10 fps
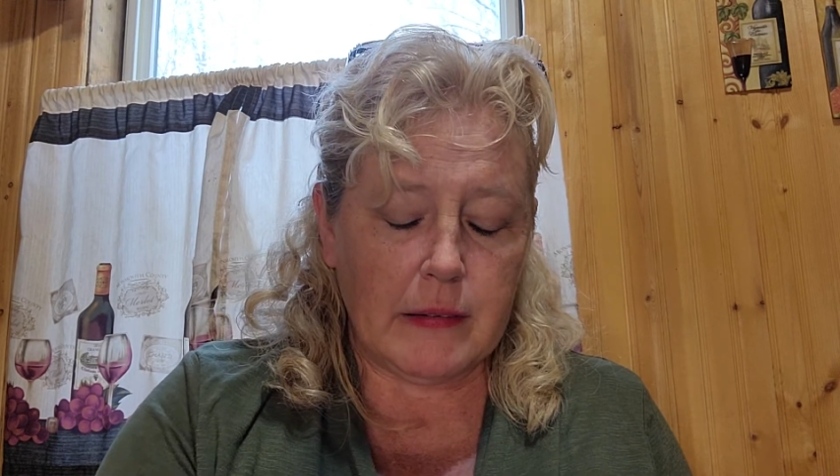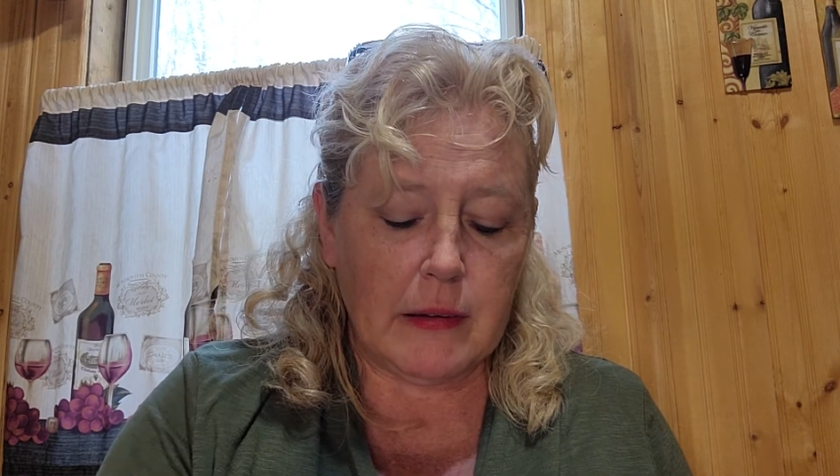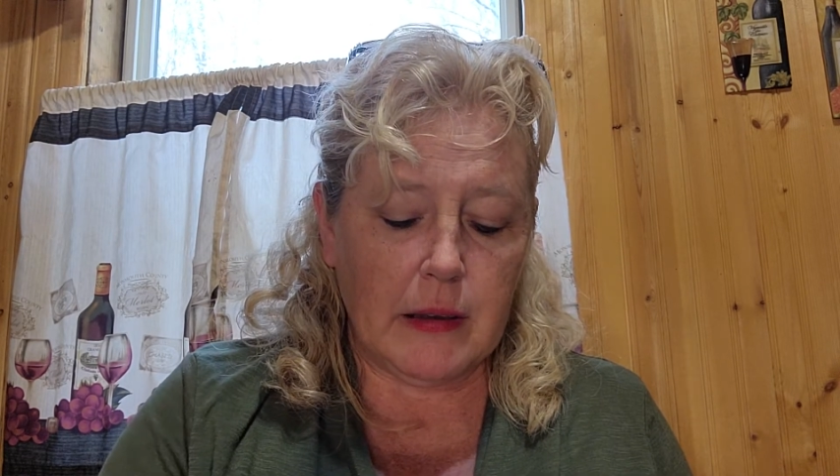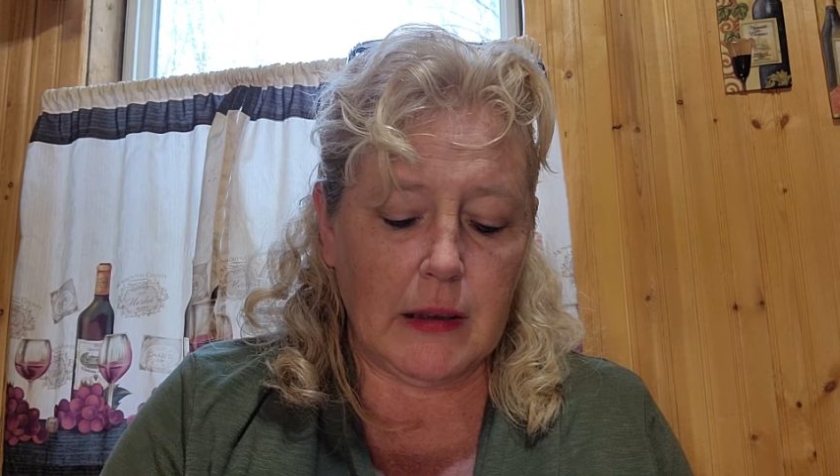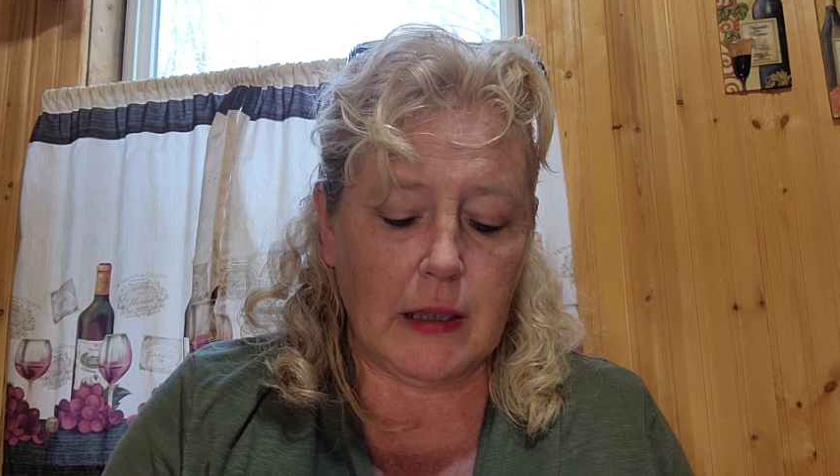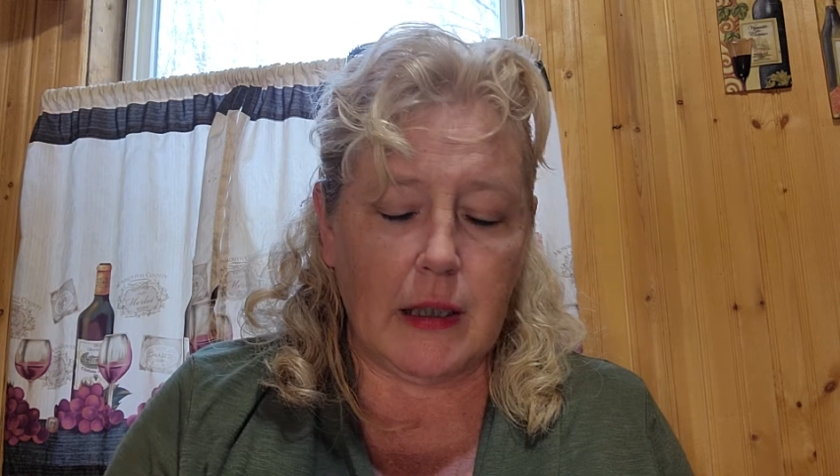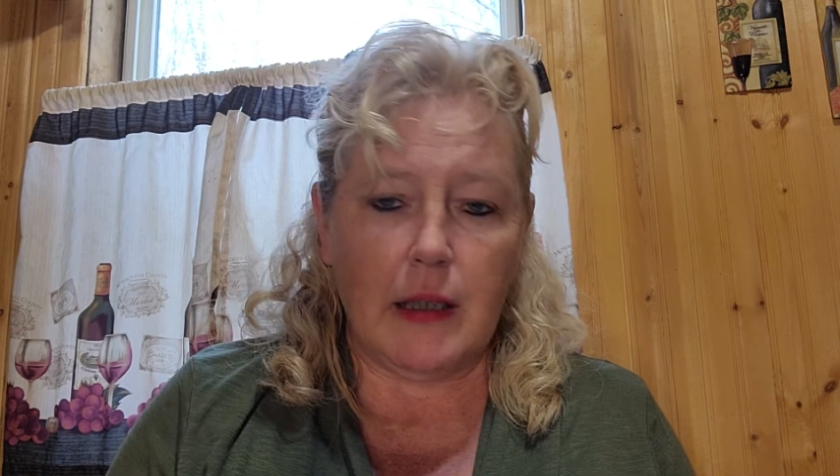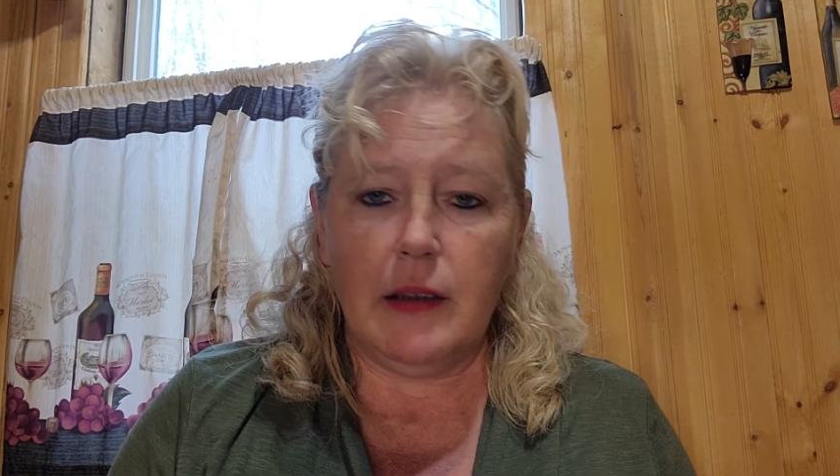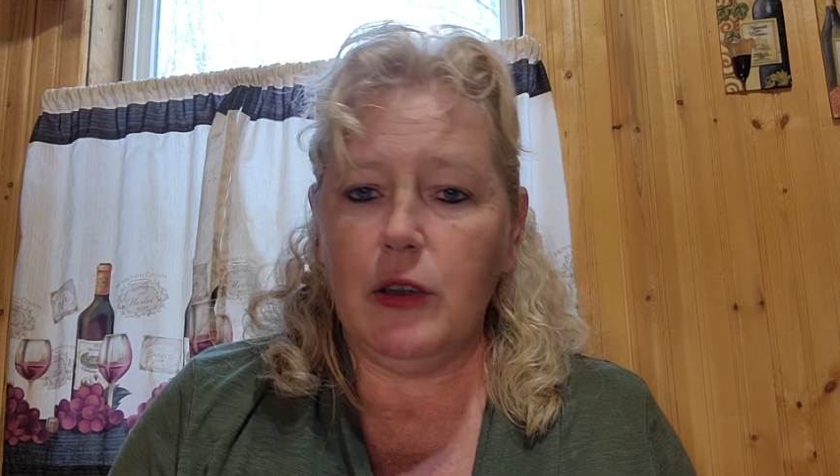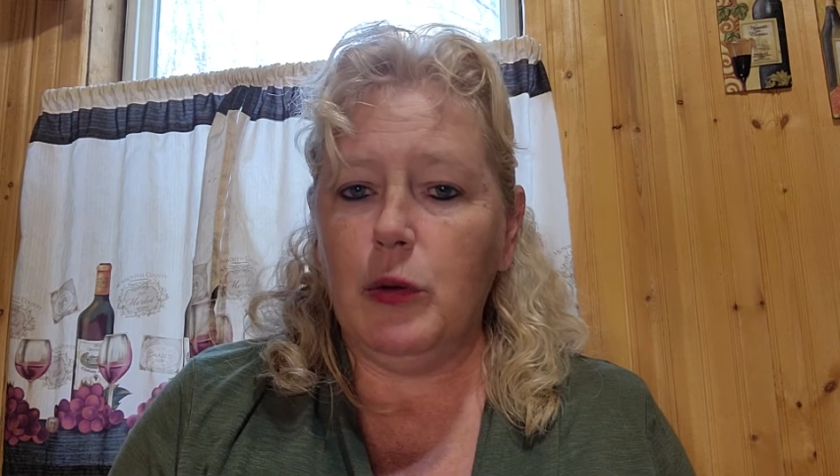and
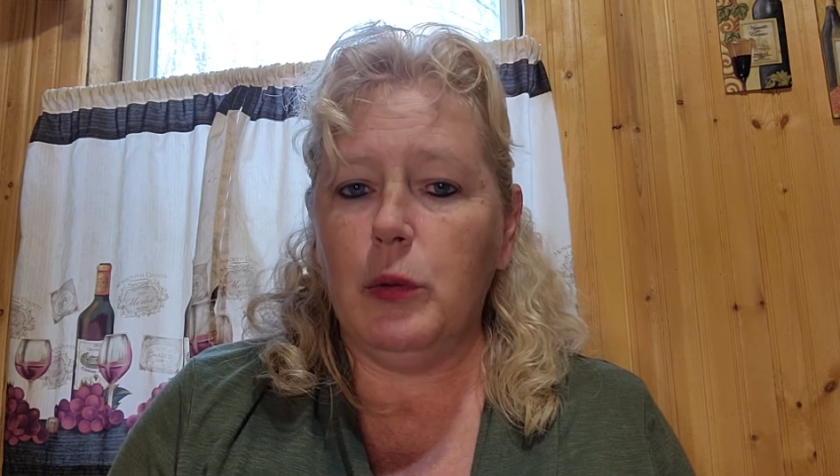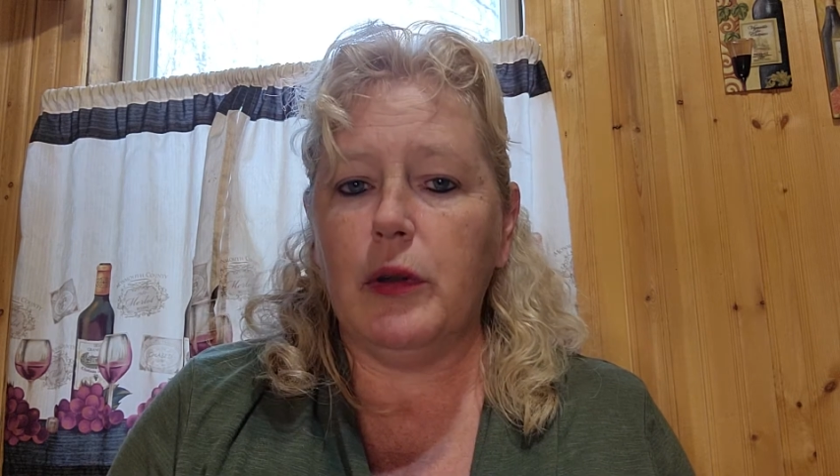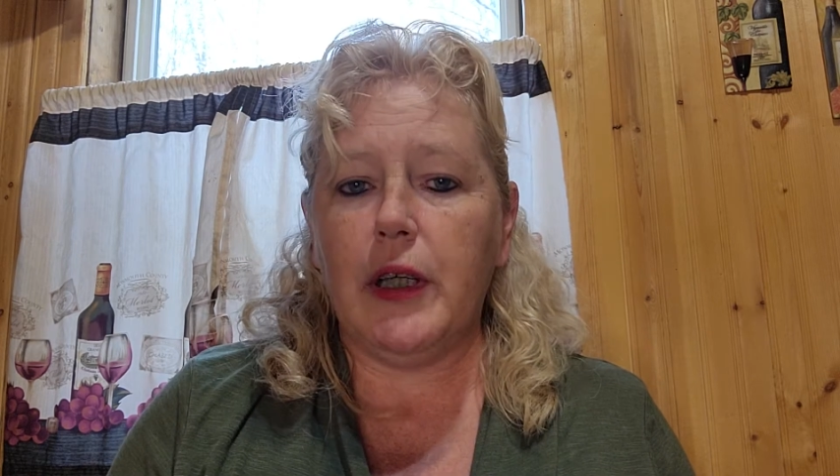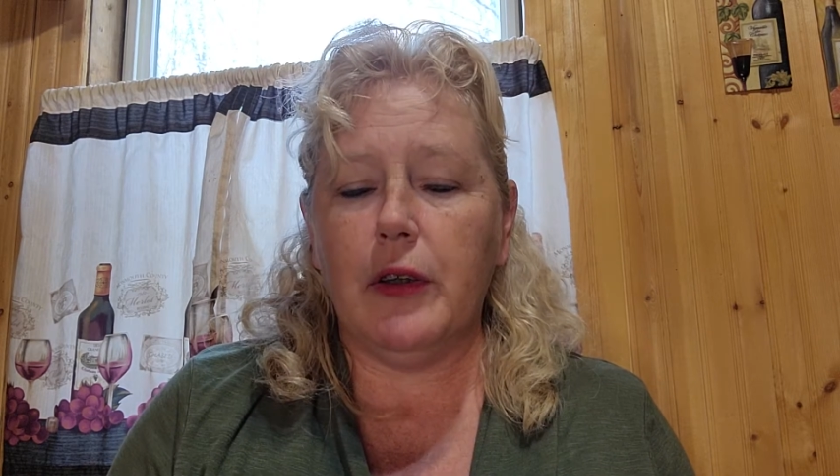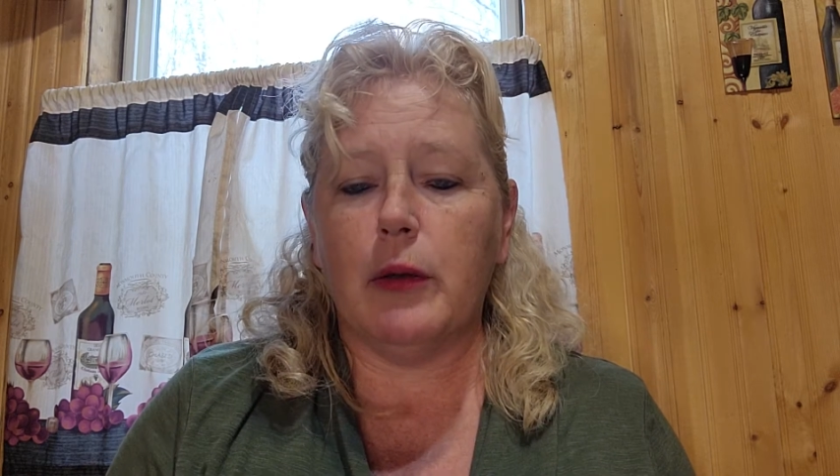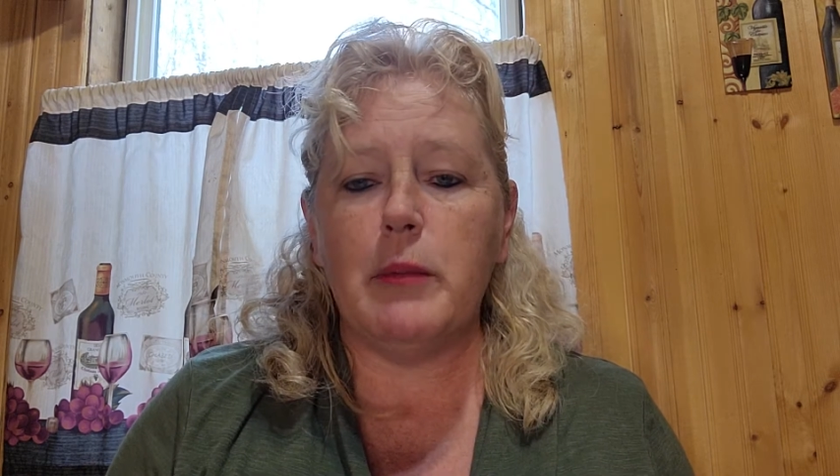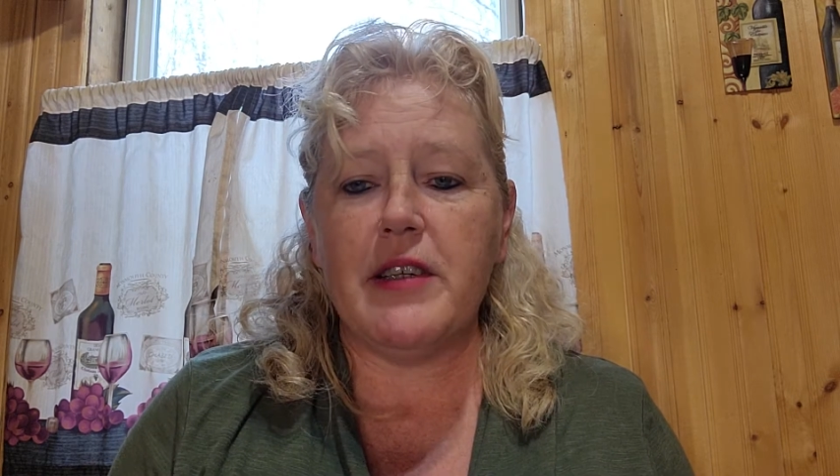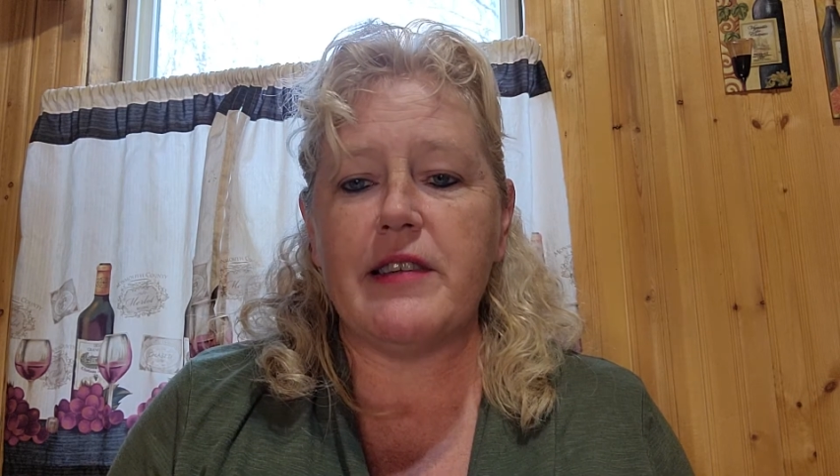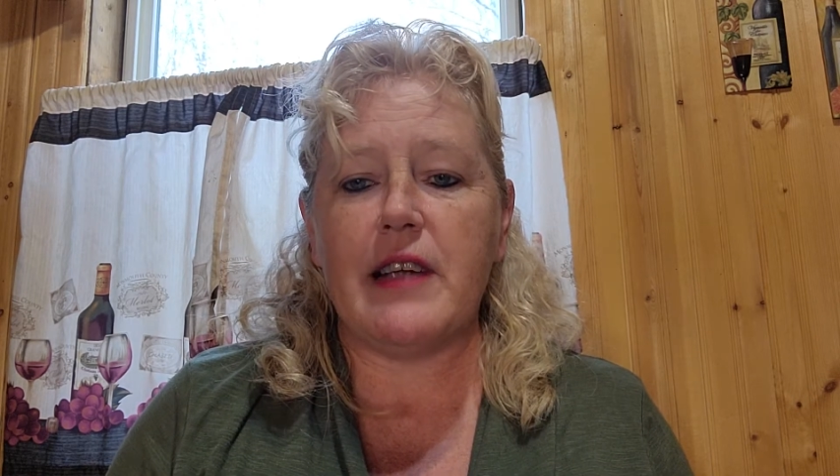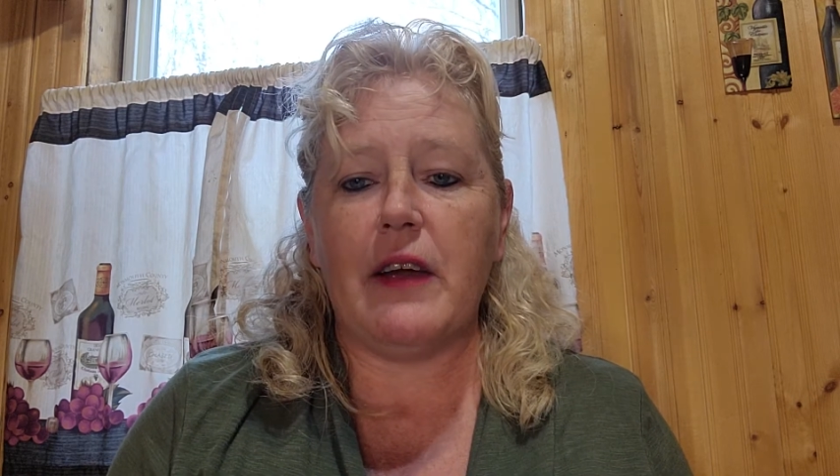you will hear me
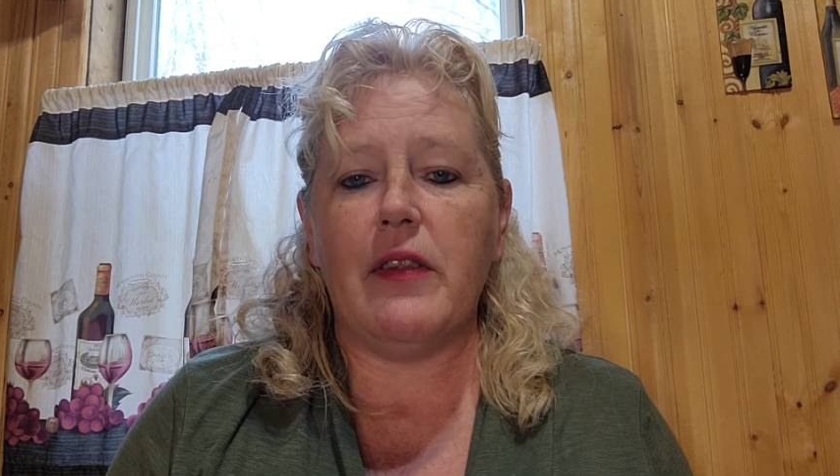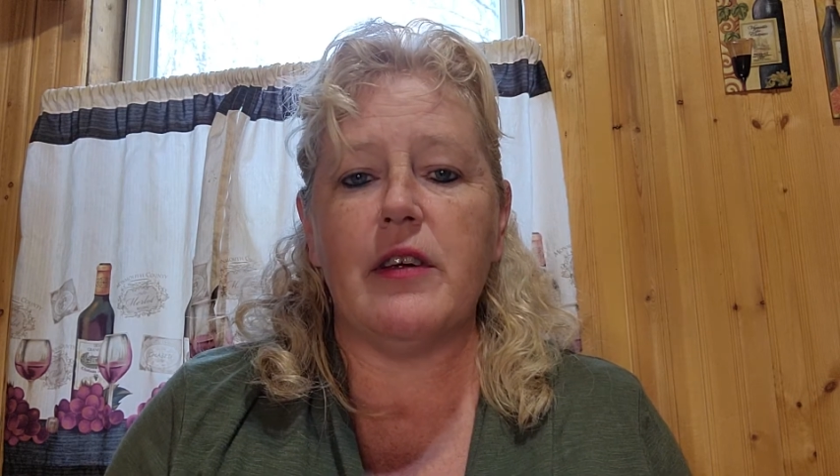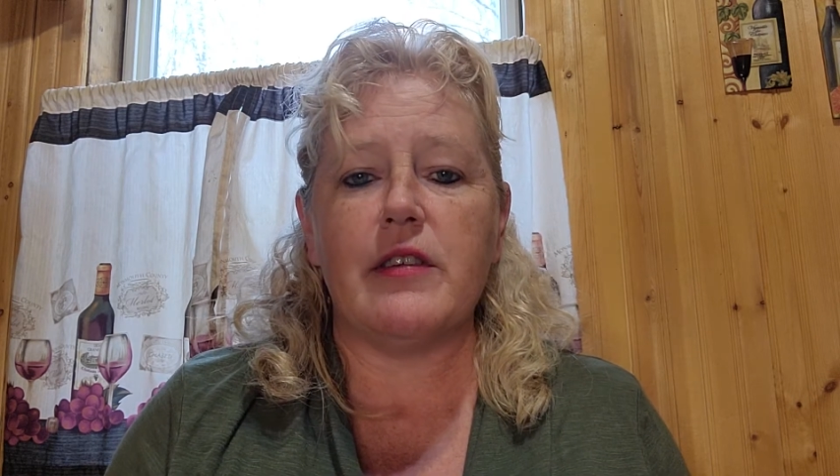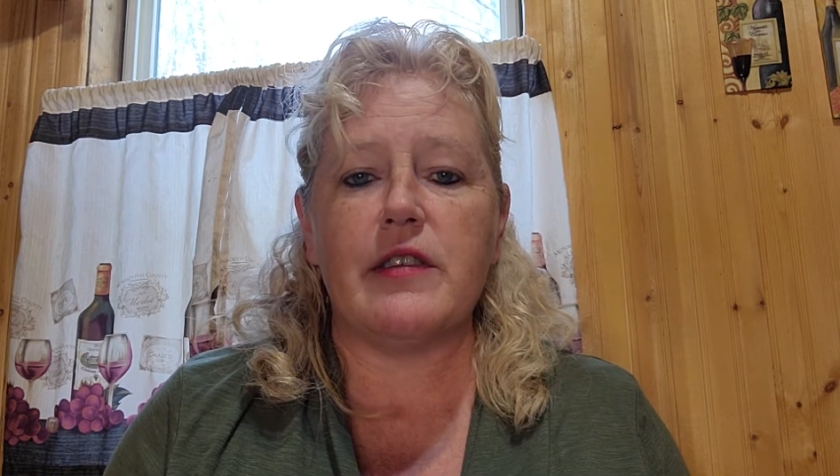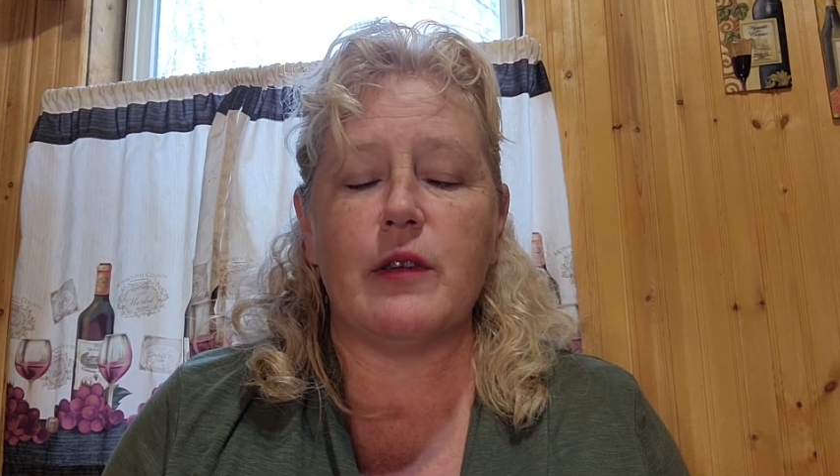say this